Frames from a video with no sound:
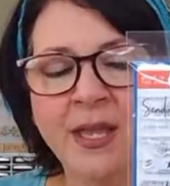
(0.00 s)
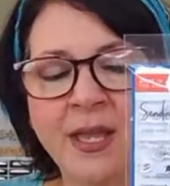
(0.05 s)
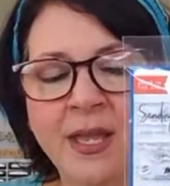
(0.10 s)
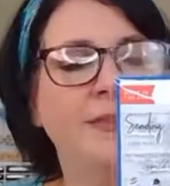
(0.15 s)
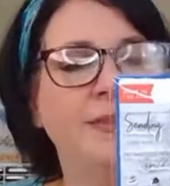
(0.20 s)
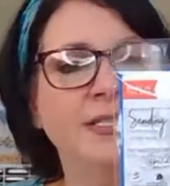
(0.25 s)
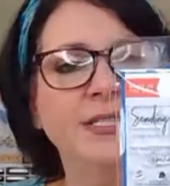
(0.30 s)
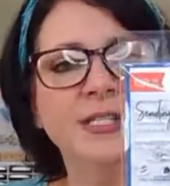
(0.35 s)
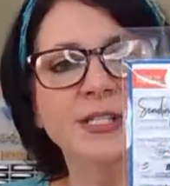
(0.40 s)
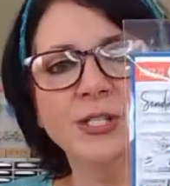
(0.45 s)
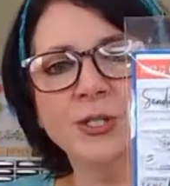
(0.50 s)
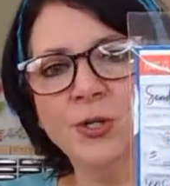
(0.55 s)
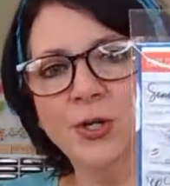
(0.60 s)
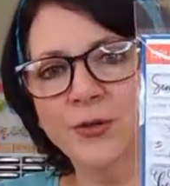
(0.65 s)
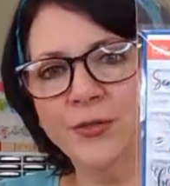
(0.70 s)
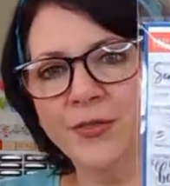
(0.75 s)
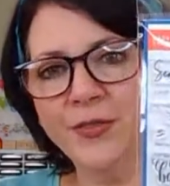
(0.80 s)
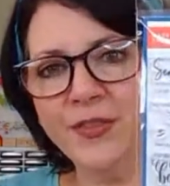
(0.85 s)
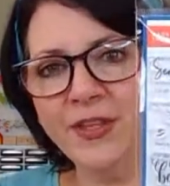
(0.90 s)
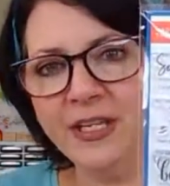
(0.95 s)
And this is
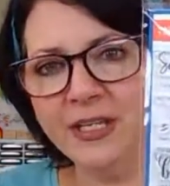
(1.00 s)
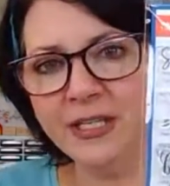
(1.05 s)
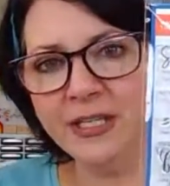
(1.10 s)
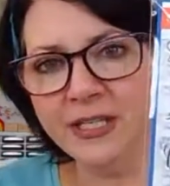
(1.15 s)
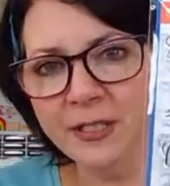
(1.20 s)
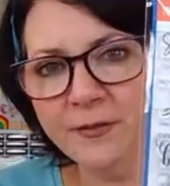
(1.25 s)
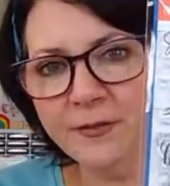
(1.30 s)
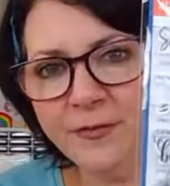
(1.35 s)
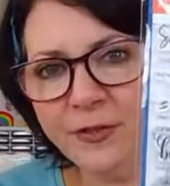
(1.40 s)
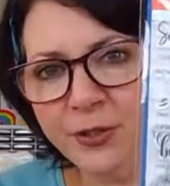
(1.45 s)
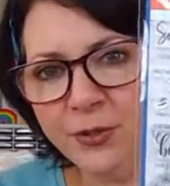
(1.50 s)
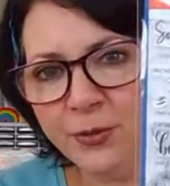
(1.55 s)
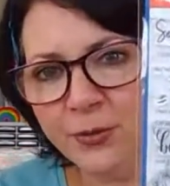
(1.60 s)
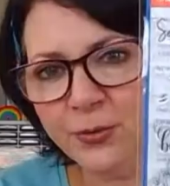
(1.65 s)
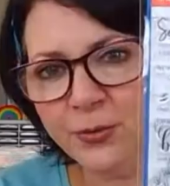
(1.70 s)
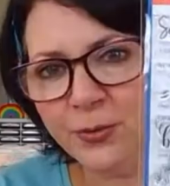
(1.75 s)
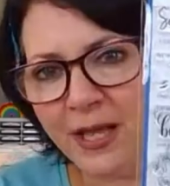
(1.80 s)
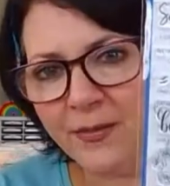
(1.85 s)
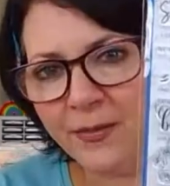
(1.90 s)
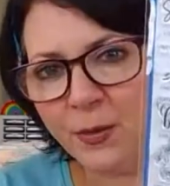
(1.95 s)
called Thinking of
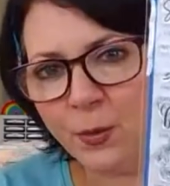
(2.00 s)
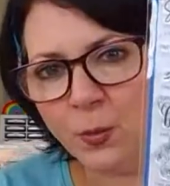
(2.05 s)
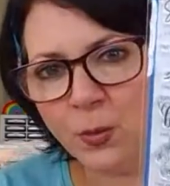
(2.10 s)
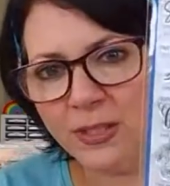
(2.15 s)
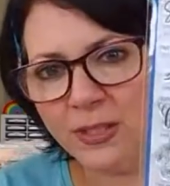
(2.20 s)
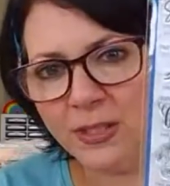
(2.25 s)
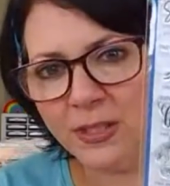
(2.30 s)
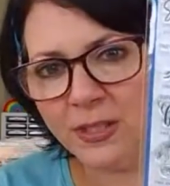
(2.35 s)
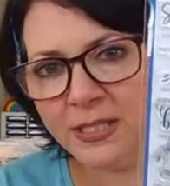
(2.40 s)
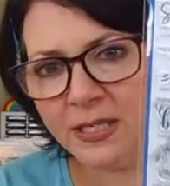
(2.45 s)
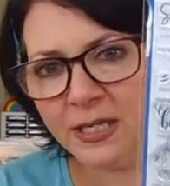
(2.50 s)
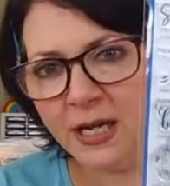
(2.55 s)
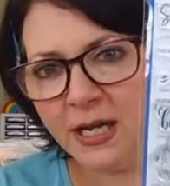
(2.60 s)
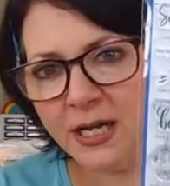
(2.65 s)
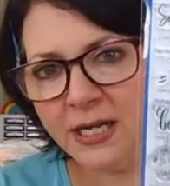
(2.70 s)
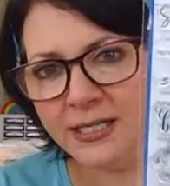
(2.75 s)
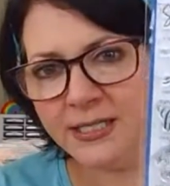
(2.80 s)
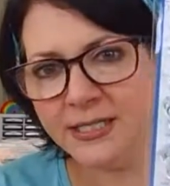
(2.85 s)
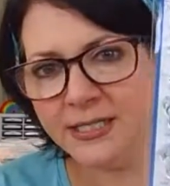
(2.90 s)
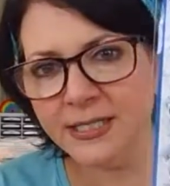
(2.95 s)
You. And the ones that
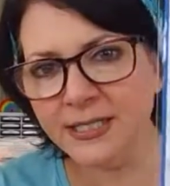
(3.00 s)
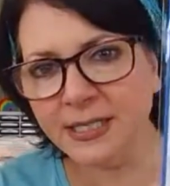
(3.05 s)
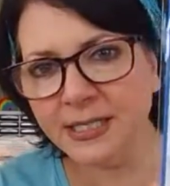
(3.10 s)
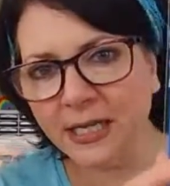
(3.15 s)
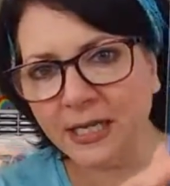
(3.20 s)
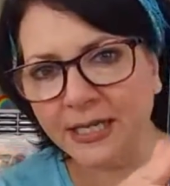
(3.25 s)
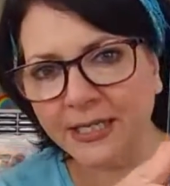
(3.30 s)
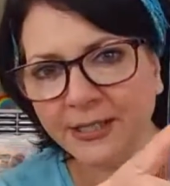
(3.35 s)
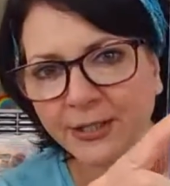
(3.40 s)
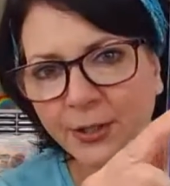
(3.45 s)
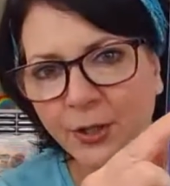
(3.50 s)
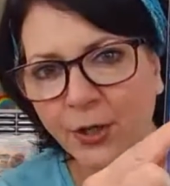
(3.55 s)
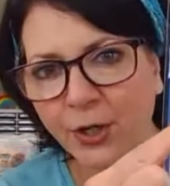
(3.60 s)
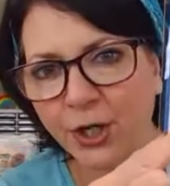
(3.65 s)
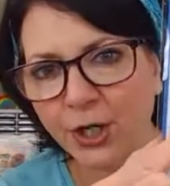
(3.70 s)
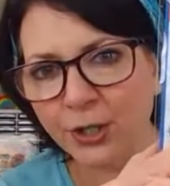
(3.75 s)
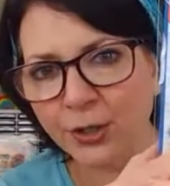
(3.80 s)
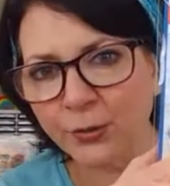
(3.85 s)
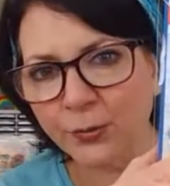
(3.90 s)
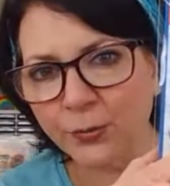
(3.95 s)
I designed
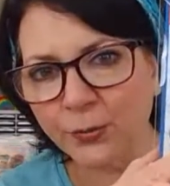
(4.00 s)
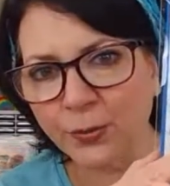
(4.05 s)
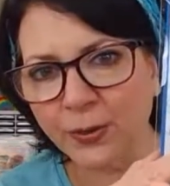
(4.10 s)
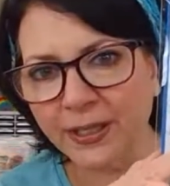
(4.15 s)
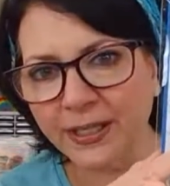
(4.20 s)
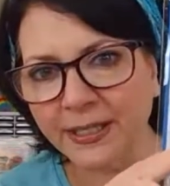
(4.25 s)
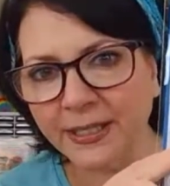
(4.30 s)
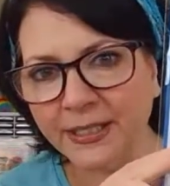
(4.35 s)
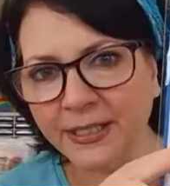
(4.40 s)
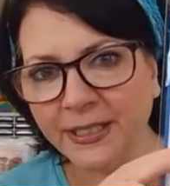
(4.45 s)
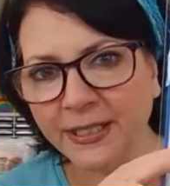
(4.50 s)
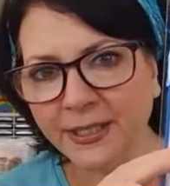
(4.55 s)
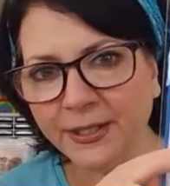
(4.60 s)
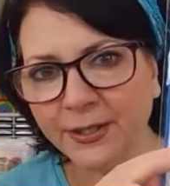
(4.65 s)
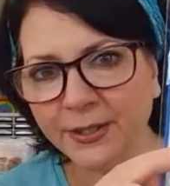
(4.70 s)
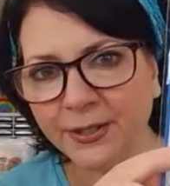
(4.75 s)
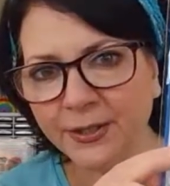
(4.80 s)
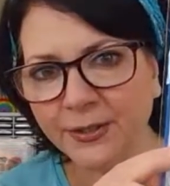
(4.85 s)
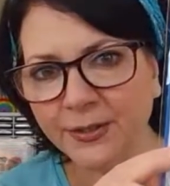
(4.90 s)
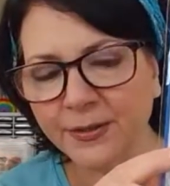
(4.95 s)
are right
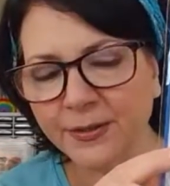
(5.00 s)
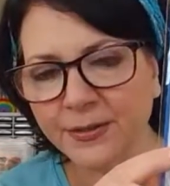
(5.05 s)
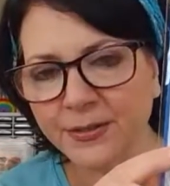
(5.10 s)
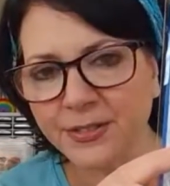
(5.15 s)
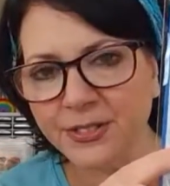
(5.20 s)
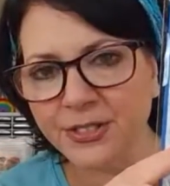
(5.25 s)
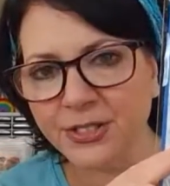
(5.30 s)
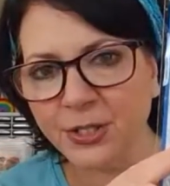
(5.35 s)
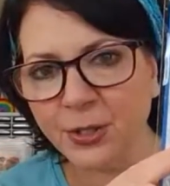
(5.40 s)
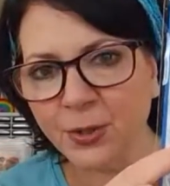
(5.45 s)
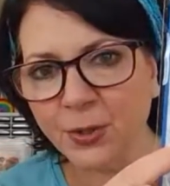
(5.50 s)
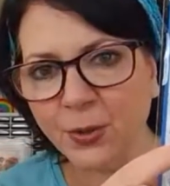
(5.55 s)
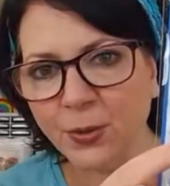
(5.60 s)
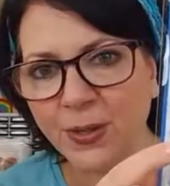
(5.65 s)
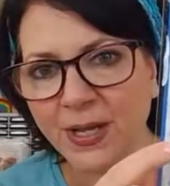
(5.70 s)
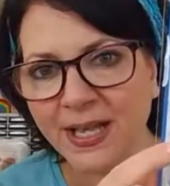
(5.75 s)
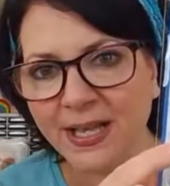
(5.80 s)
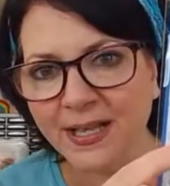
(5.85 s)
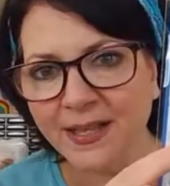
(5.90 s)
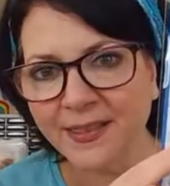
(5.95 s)
here.
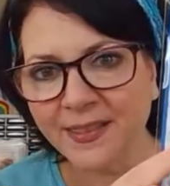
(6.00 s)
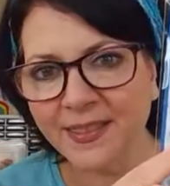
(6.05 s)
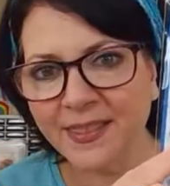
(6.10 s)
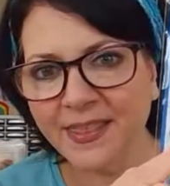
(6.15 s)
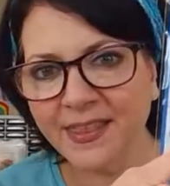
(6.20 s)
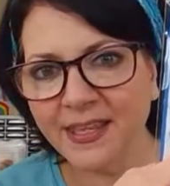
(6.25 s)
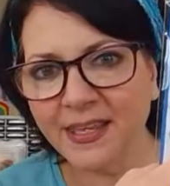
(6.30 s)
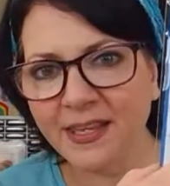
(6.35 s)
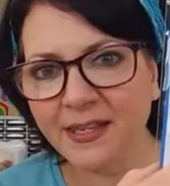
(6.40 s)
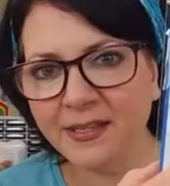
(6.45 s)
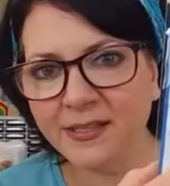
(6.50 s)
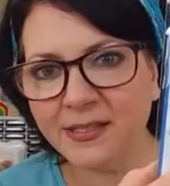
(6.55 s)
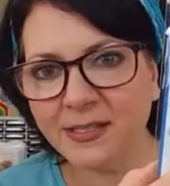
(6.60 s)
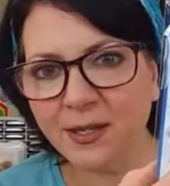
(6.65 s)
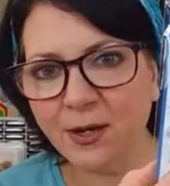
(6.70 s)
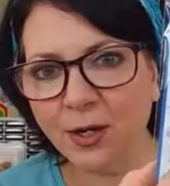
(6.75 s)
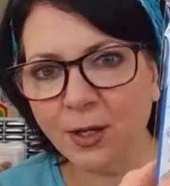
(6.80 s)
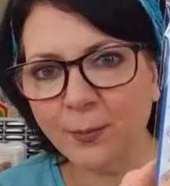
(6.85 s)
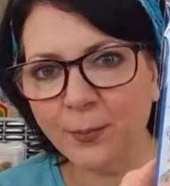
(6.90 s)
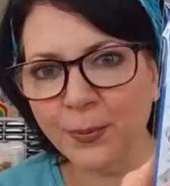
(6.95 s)
So these
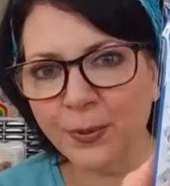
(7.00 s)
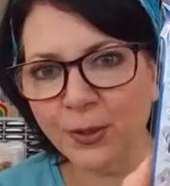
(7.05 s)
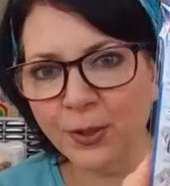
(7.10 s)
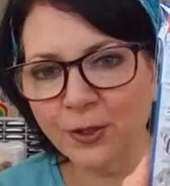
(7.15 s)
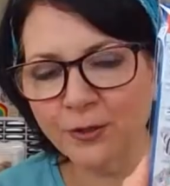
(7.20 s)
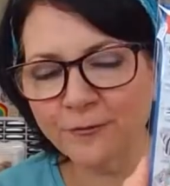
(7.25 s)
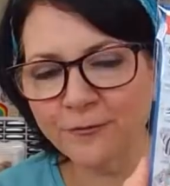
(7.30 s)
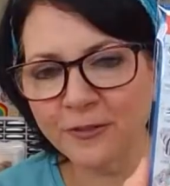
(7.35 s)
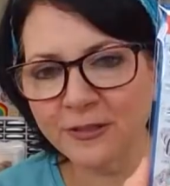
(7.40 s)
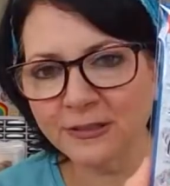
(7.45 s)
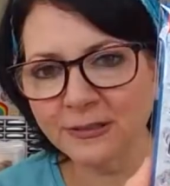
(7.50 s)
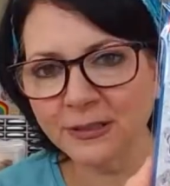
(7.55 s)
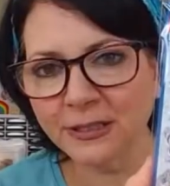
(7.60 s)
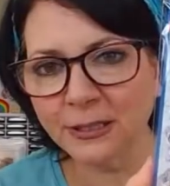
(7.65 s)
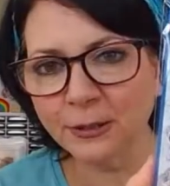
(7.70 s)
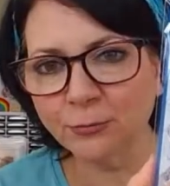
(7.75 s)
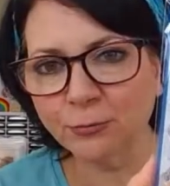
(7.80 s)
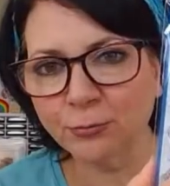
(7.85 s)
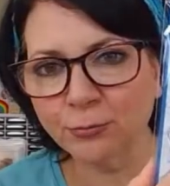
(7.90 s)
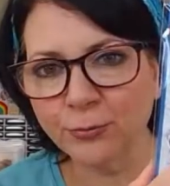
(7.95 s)
are perfect
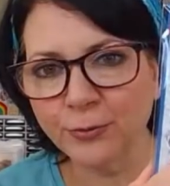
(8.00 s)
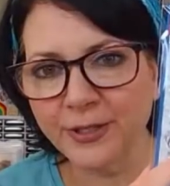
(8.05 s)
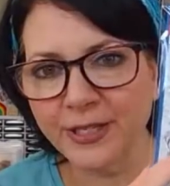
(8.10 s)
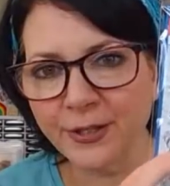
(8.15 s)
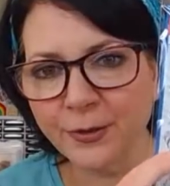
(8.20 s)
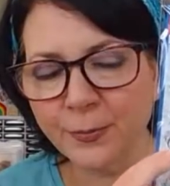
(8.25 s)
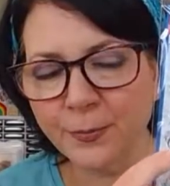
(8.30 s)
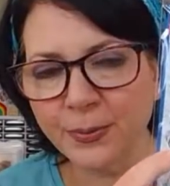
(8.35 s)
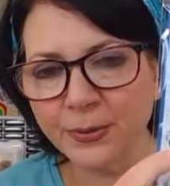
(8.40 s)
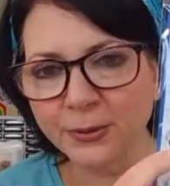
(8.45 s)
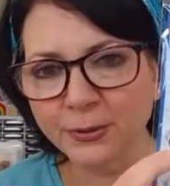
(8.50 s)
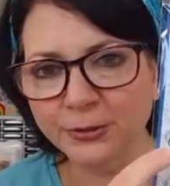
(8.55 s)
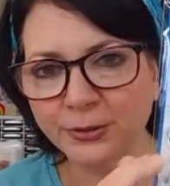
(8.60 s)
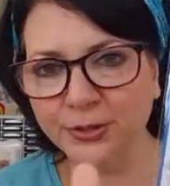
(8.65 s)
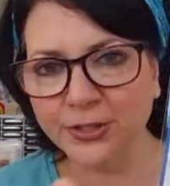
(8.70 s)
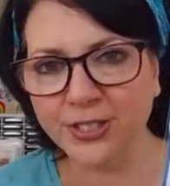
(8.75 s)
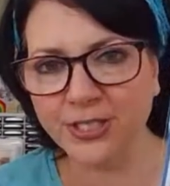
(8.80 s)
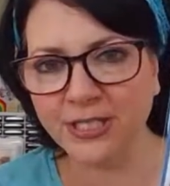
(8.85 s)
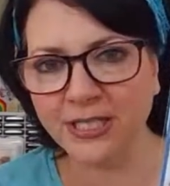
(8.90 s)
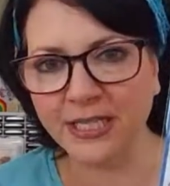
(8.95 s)
little wreath
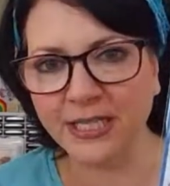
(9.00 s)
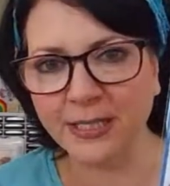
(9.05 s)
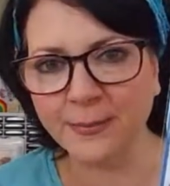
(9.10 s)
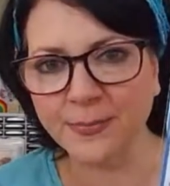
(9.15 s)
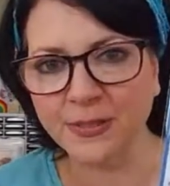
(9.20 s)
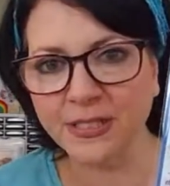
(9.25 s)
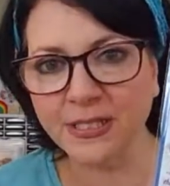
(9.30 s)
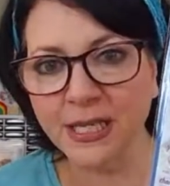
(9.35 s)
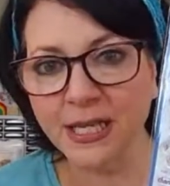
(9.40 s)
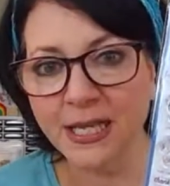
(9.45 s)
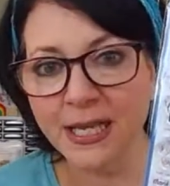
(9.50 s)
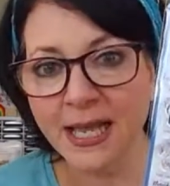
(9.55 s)
builder stamps.